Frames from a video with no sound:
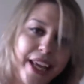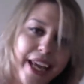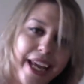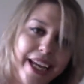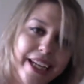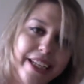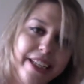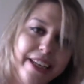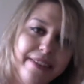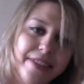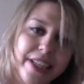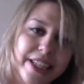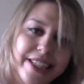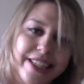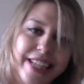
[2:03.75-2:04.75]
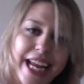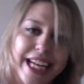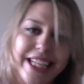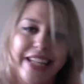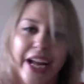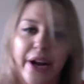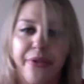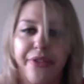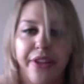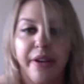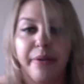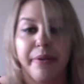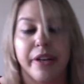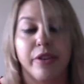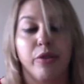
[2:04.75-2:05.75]
and gives us a sound
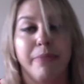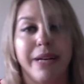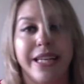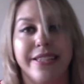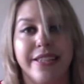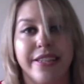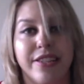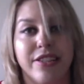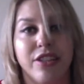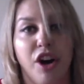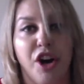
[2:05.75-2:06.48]
theoretical basis